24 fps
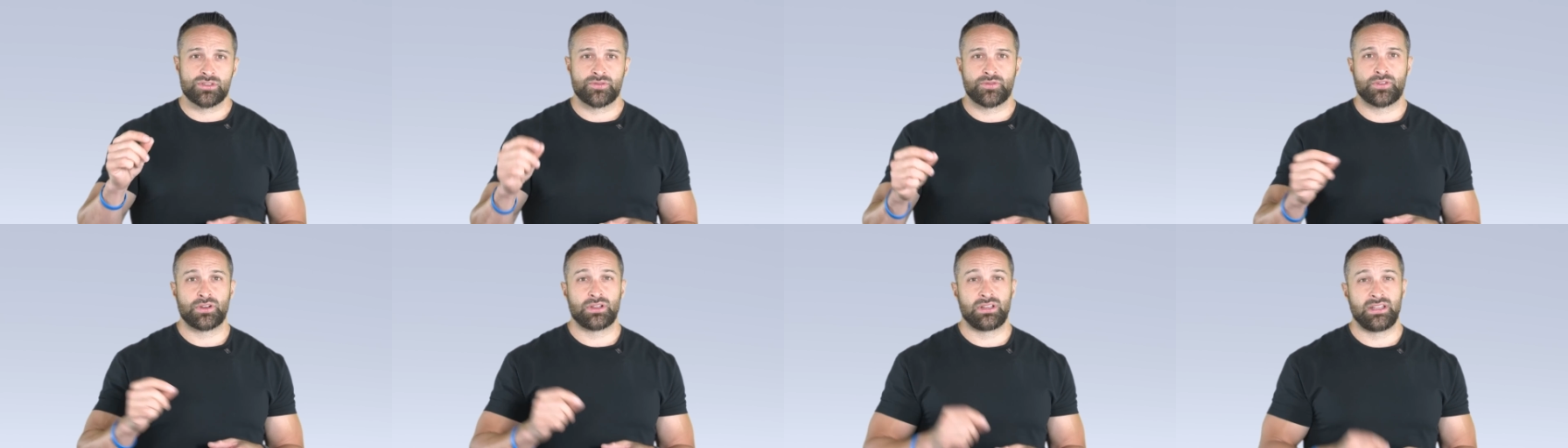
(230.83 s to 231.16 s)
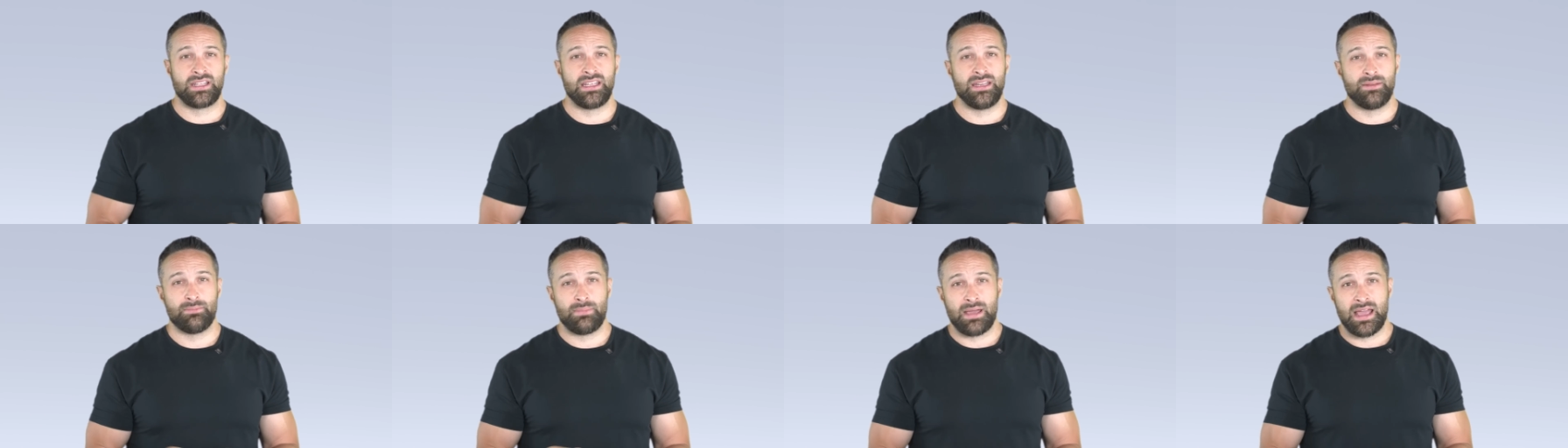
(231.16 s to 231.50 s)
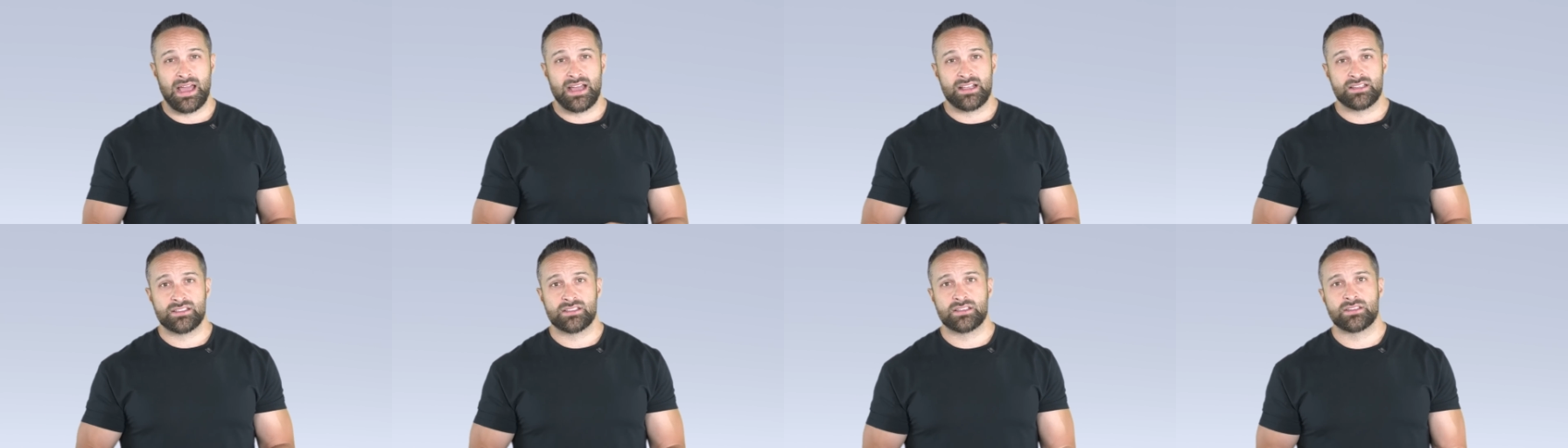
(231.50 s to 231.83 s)
for lean
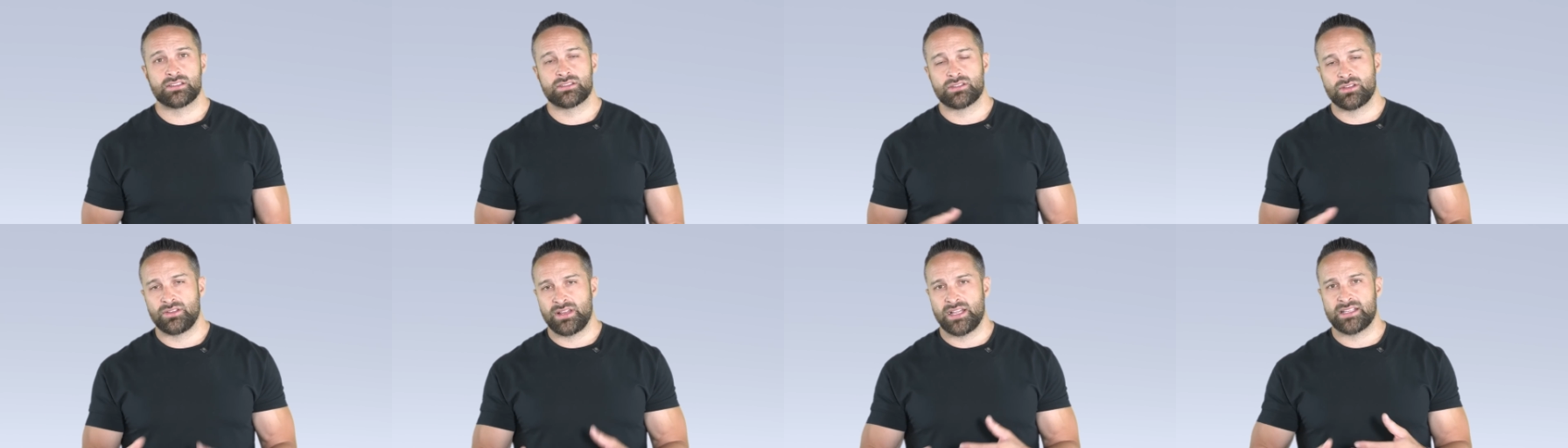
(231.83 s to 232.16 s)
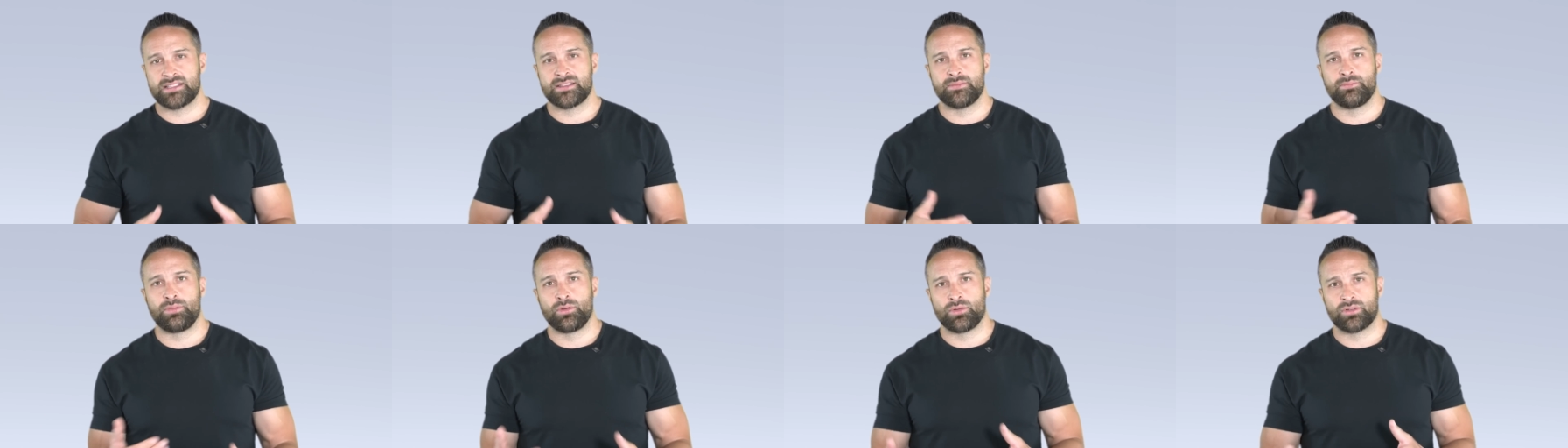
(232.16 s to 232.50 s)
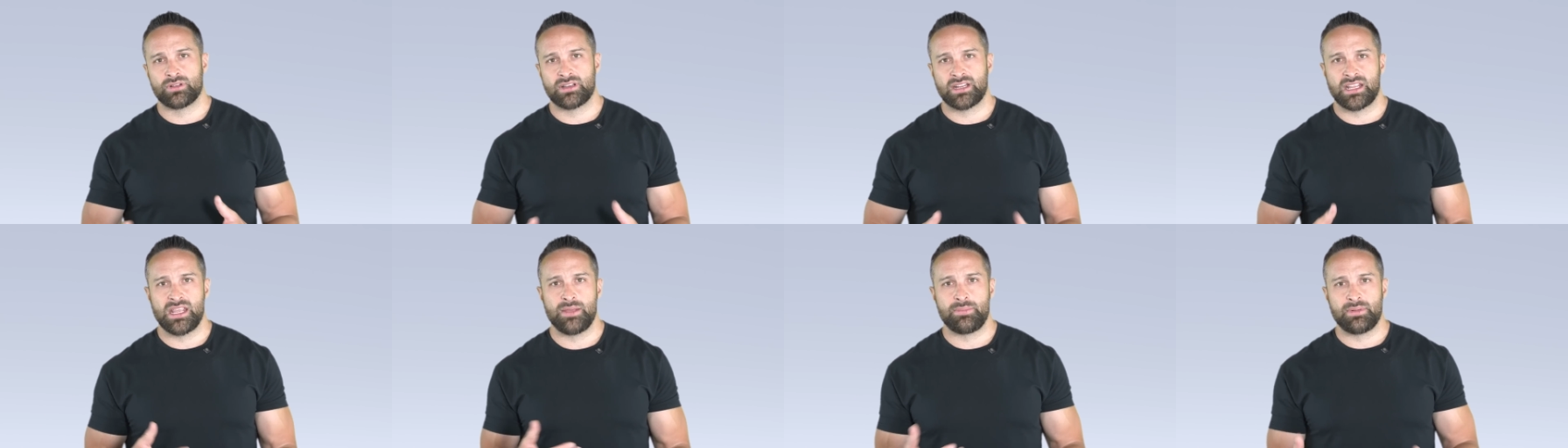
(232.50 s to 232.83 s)
mass, so that's
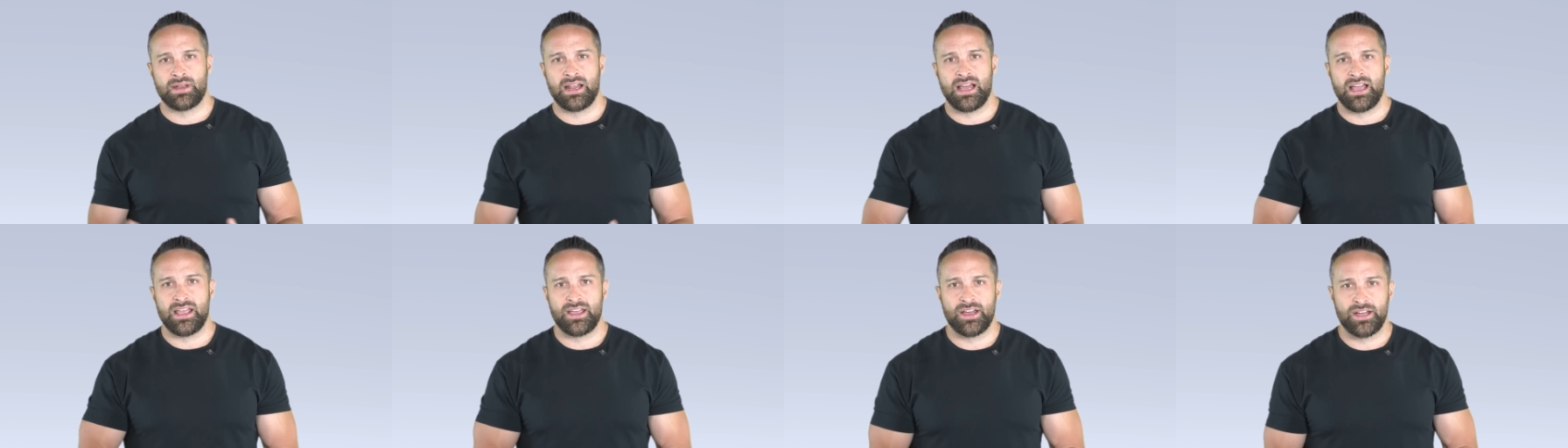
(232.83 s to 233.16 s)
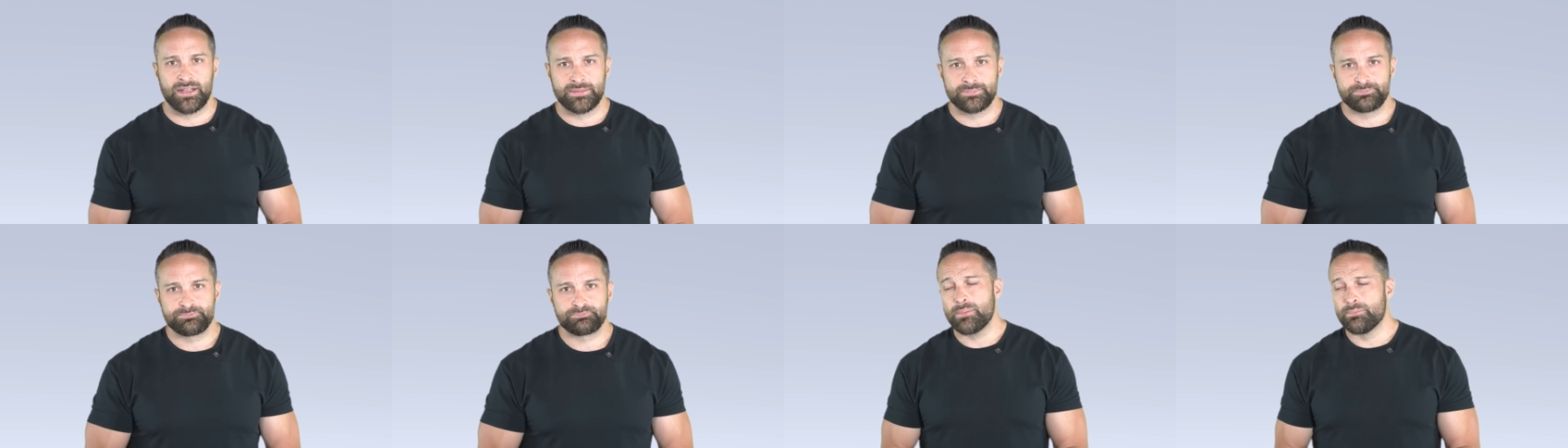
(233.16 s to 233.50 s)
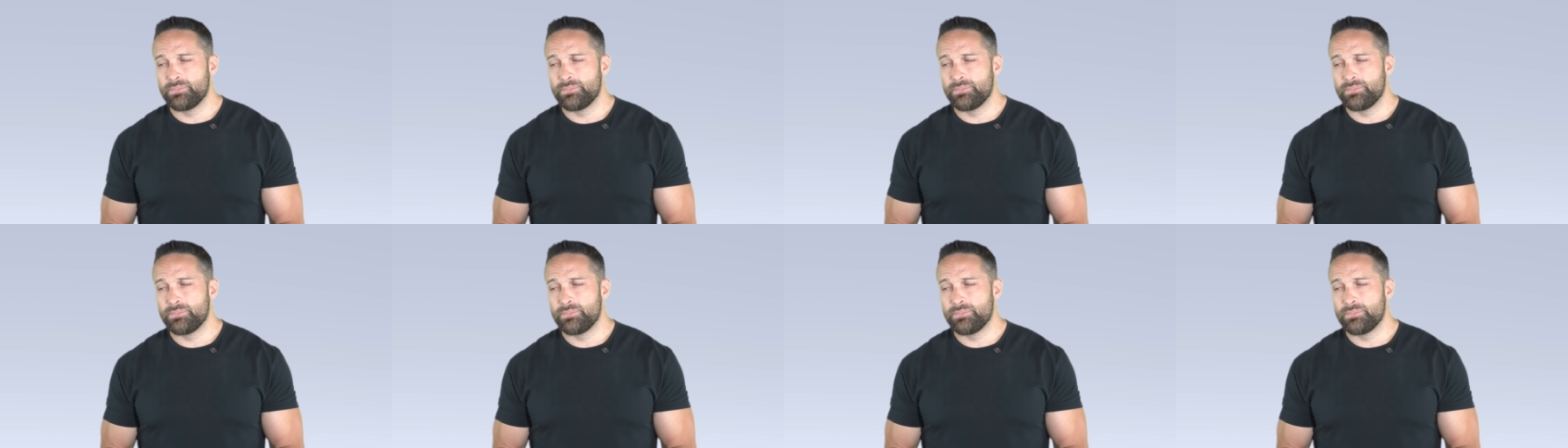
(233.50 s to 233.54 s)
important to keep an eye on.